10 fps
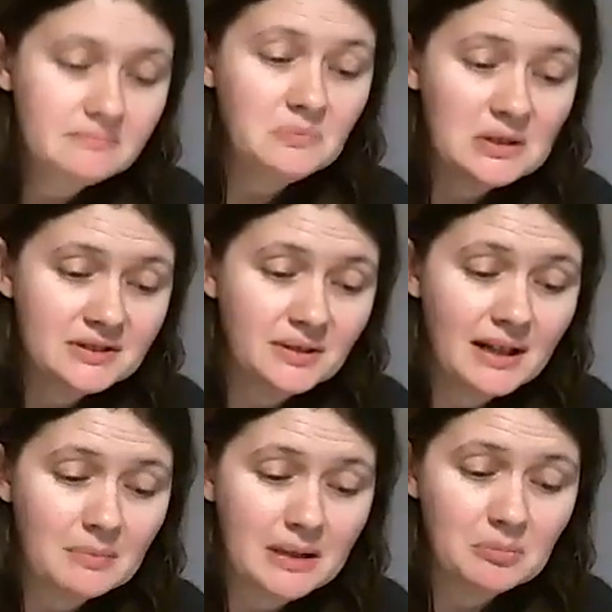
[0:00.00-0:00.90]
So
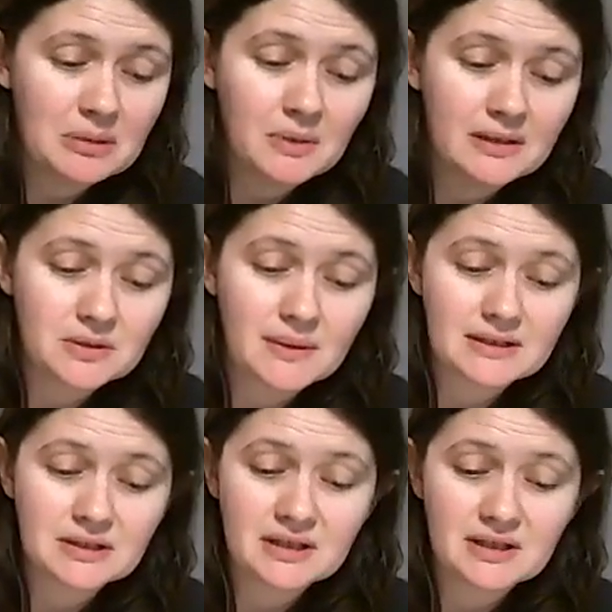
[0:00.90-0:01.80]
that might be one
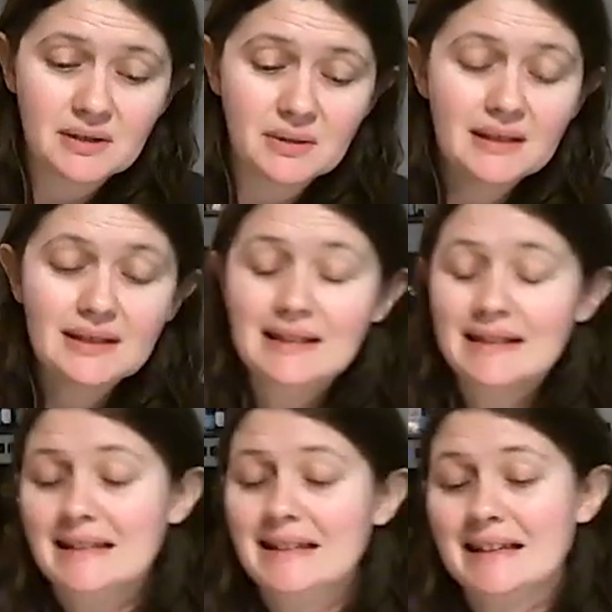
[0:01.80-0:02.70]
direction to go.
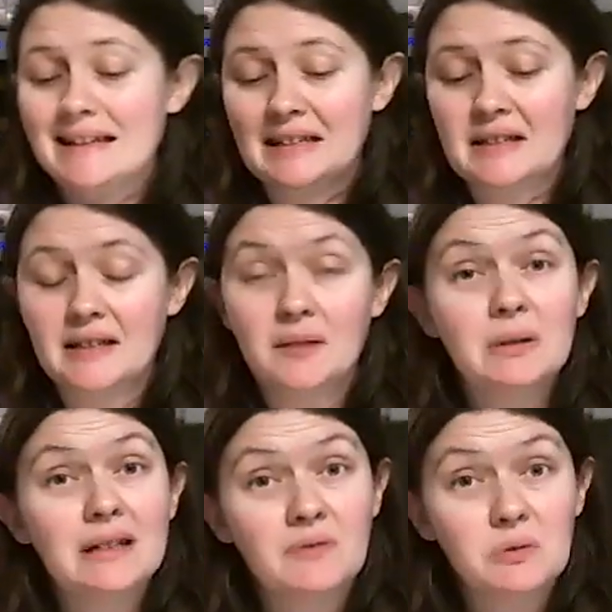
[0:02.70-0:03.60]
And I'm
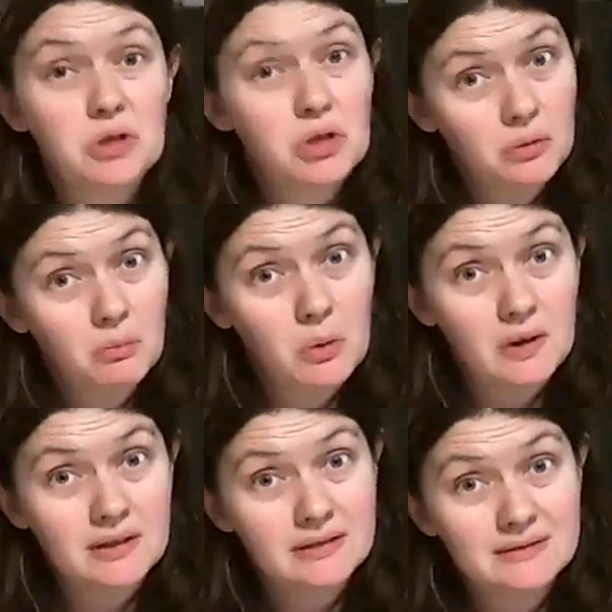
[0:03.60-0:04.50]
going to give you 2
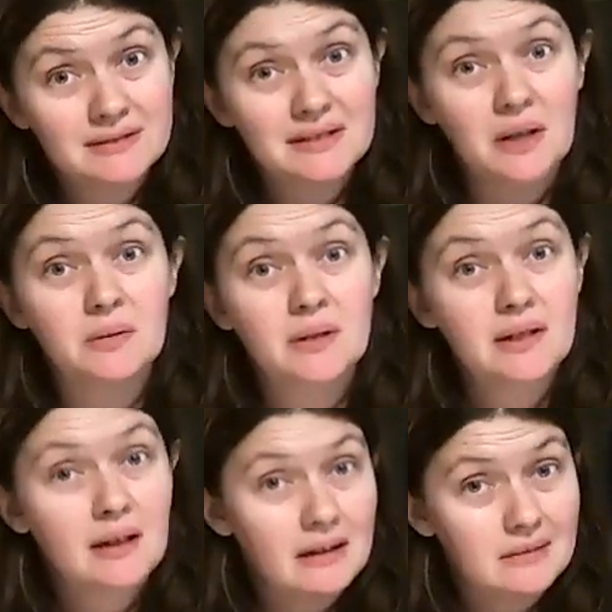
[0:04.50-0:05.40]
more. So
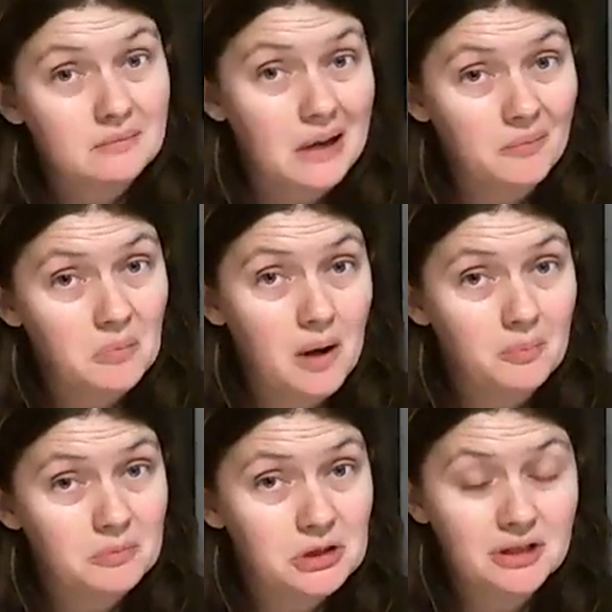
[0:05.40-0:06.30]

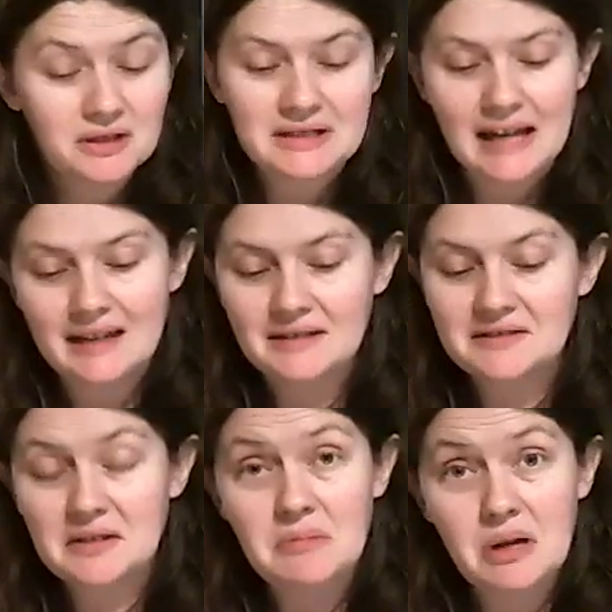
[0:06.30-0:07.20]
I'm sure you're taking
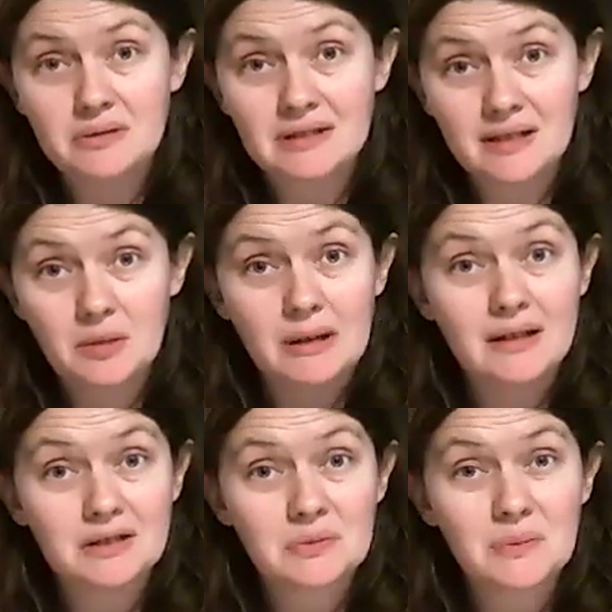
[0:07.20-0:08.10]
some notes here, but I
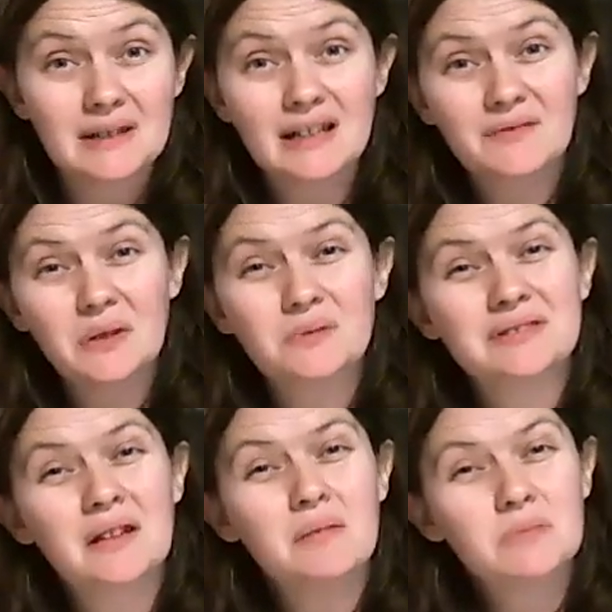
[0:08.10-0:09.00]
just want to give you
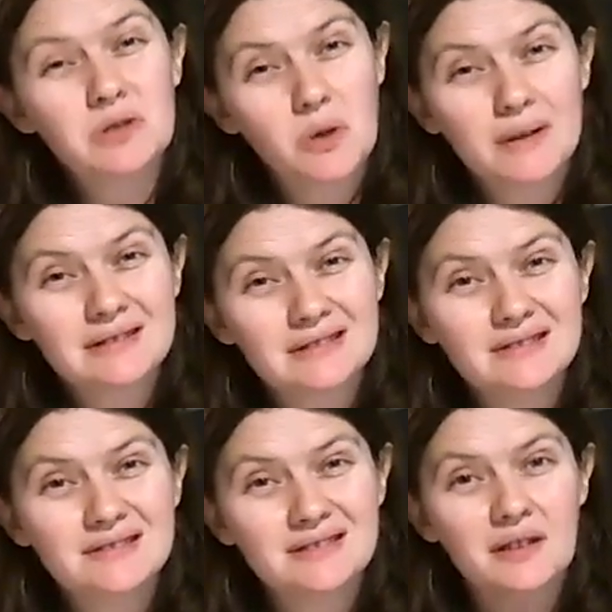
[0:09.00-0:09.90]
some
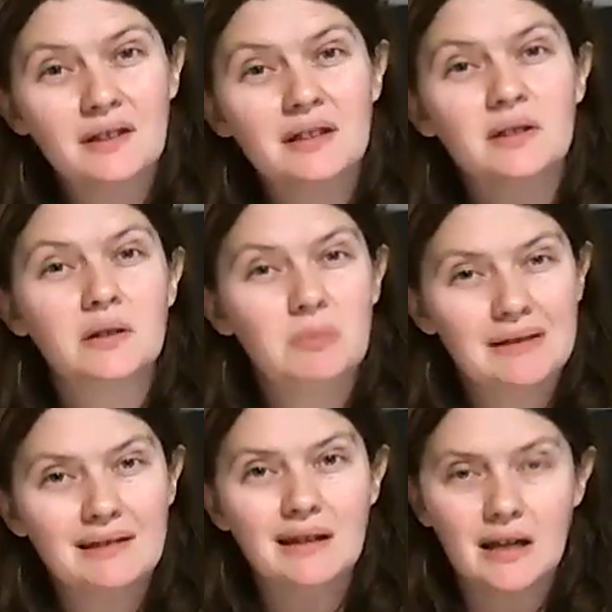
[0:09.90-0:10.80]
choices so that you can be
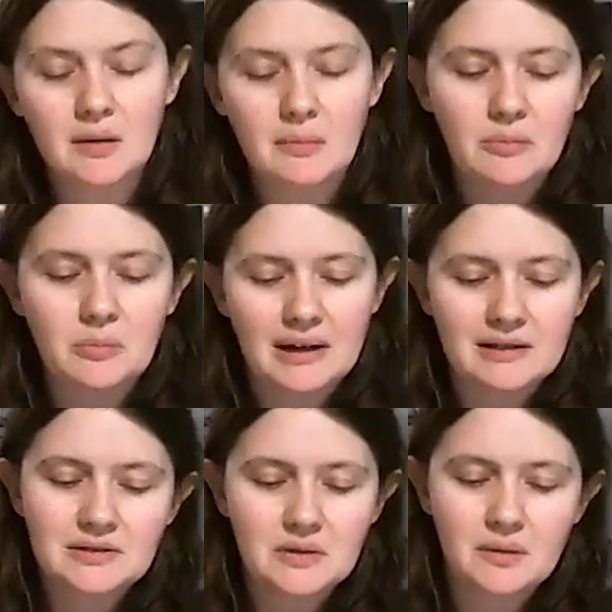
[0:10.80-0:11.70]
thinking about
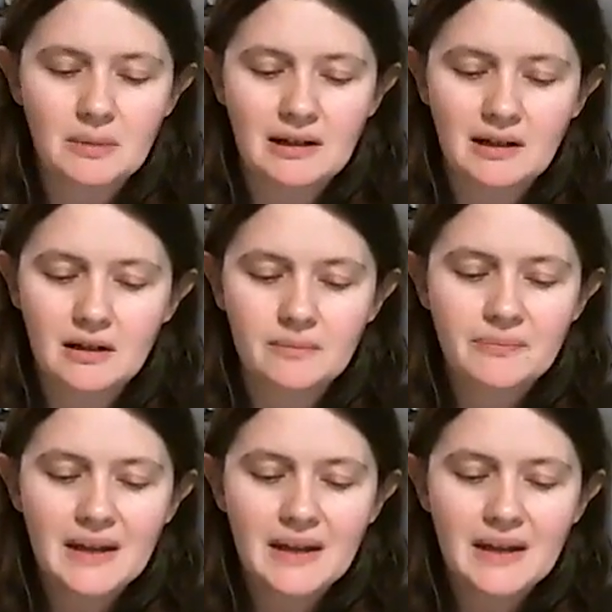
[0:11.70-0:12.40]
brainstorming here.